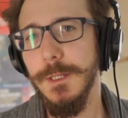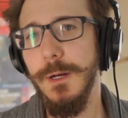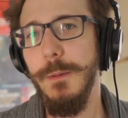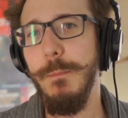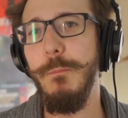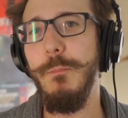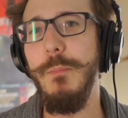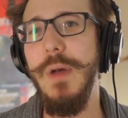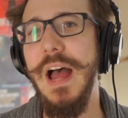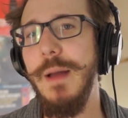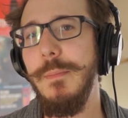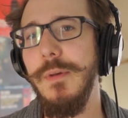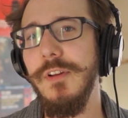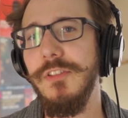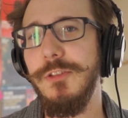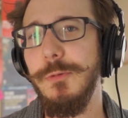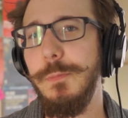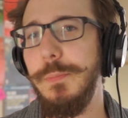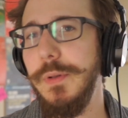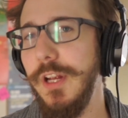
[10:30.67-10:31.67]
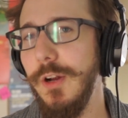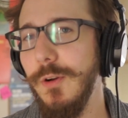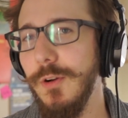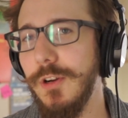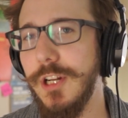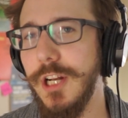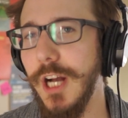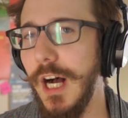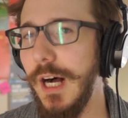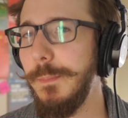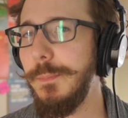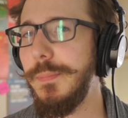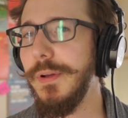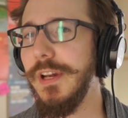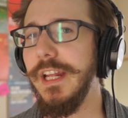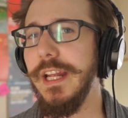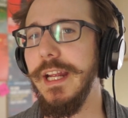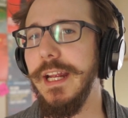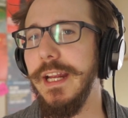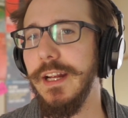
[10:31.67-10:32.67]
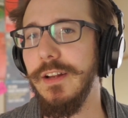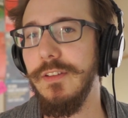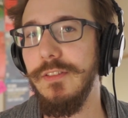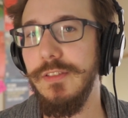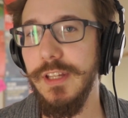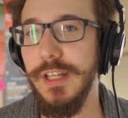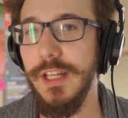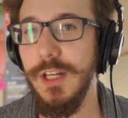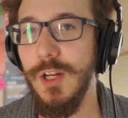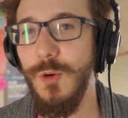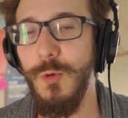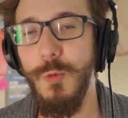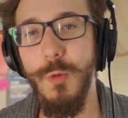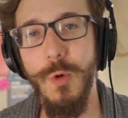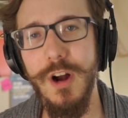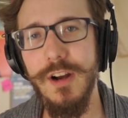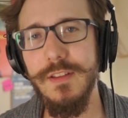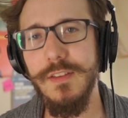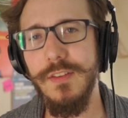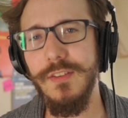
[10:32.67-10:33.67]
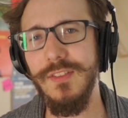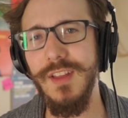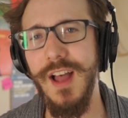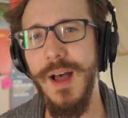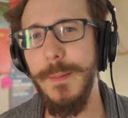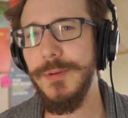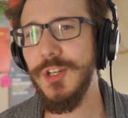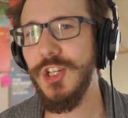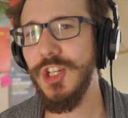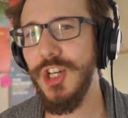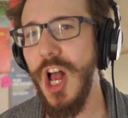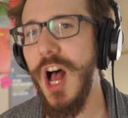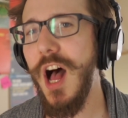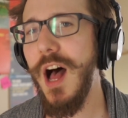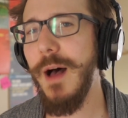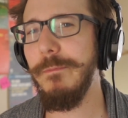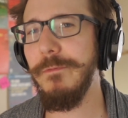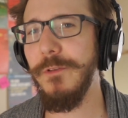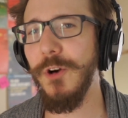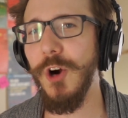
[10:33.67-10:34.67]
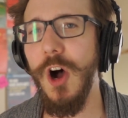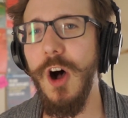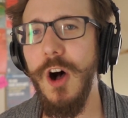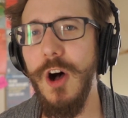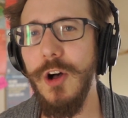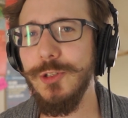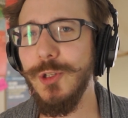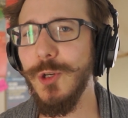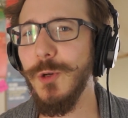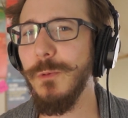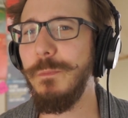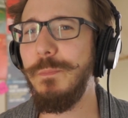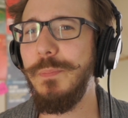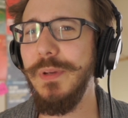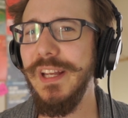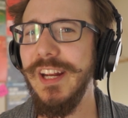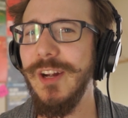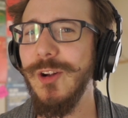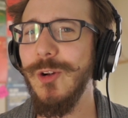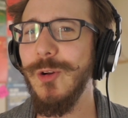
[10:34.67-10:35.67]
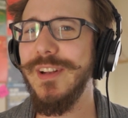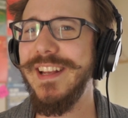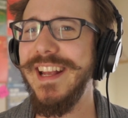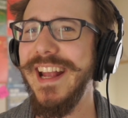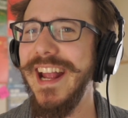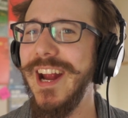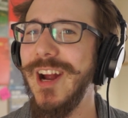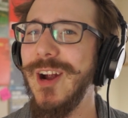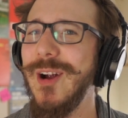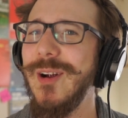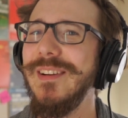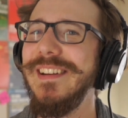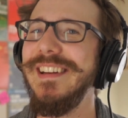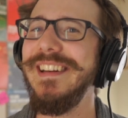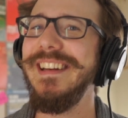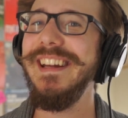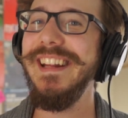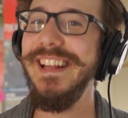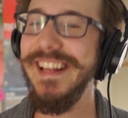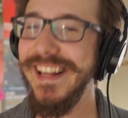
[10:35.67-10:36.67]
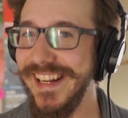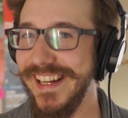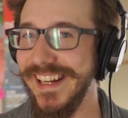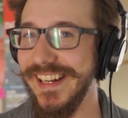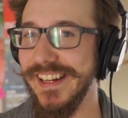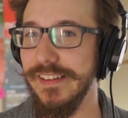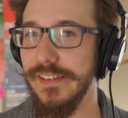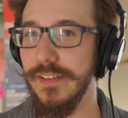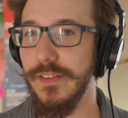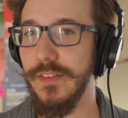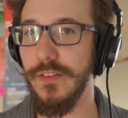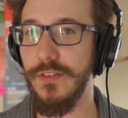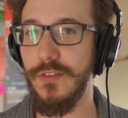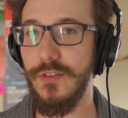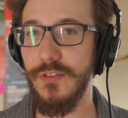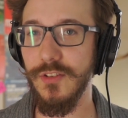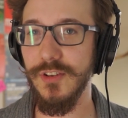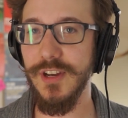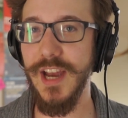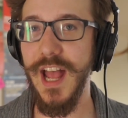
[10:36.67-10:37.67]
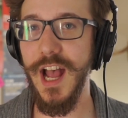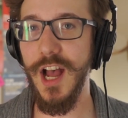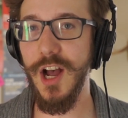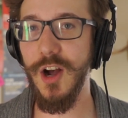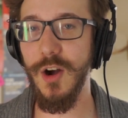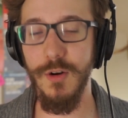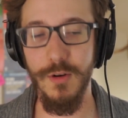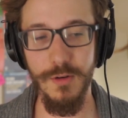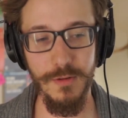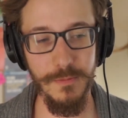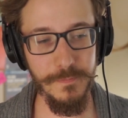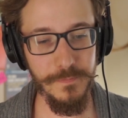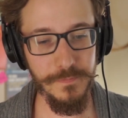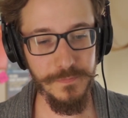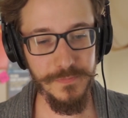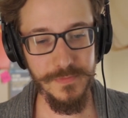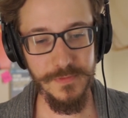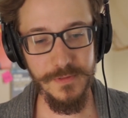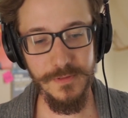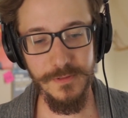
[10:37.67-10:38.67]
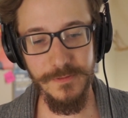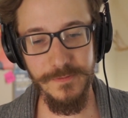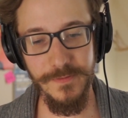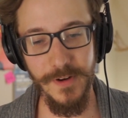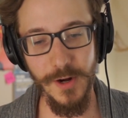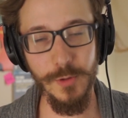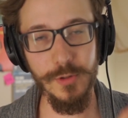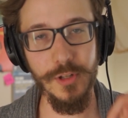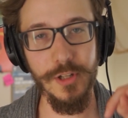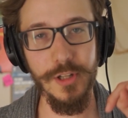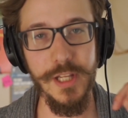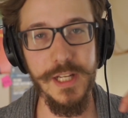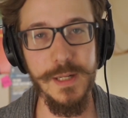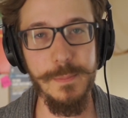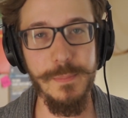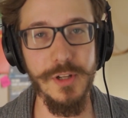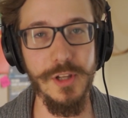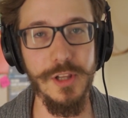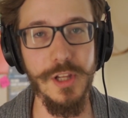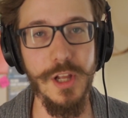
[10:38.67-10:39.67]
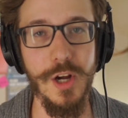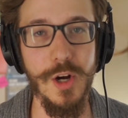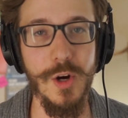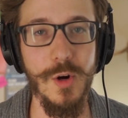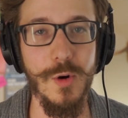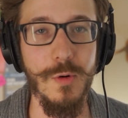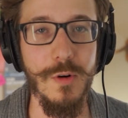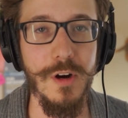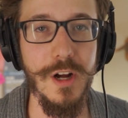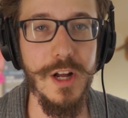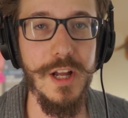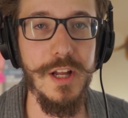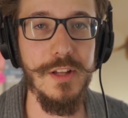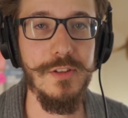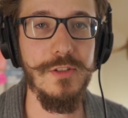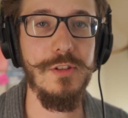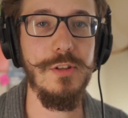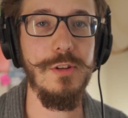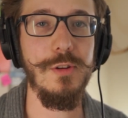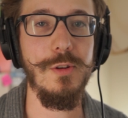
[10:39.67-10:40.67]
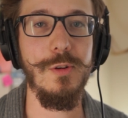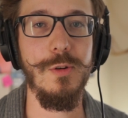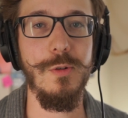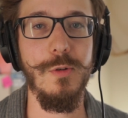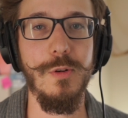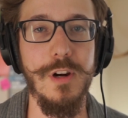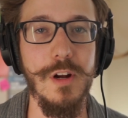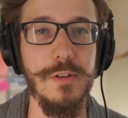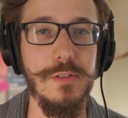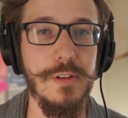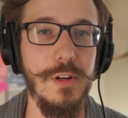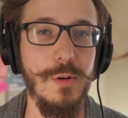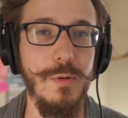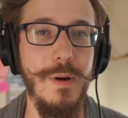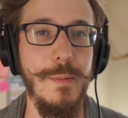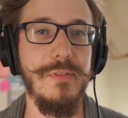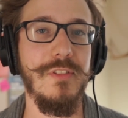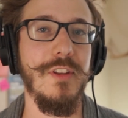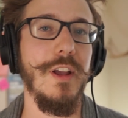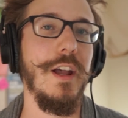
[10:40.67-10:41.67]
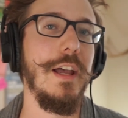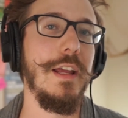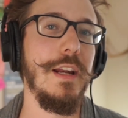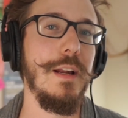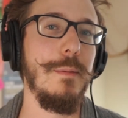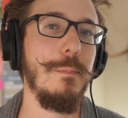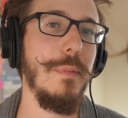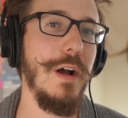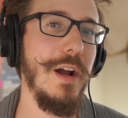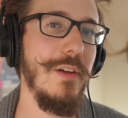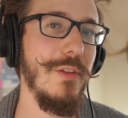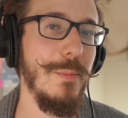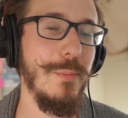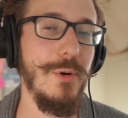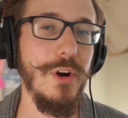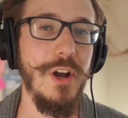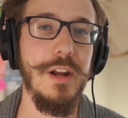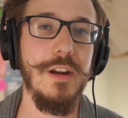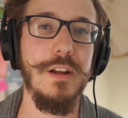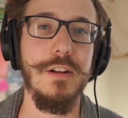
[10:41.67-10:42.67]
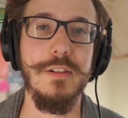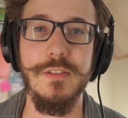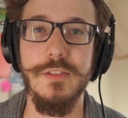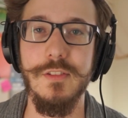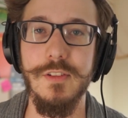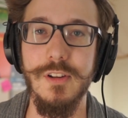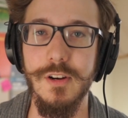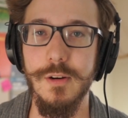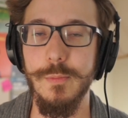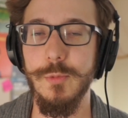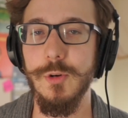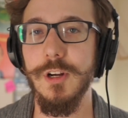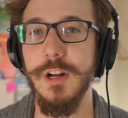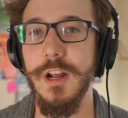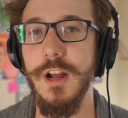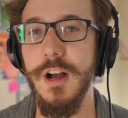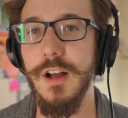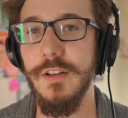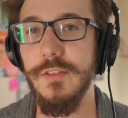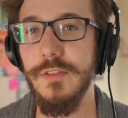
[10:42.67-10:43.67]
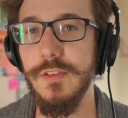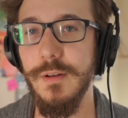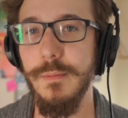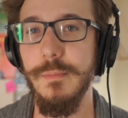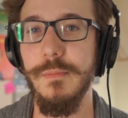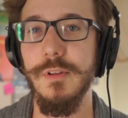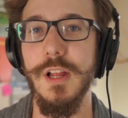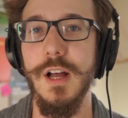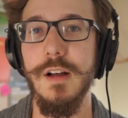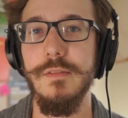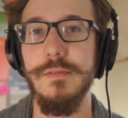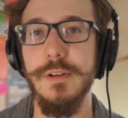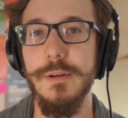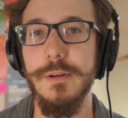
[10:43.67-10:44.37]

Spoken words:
Mammoth Beard Company, the one-stop shop for all your beer care needs. Now, follow the link below to go to their website and buy their products. They're pretty awesome, love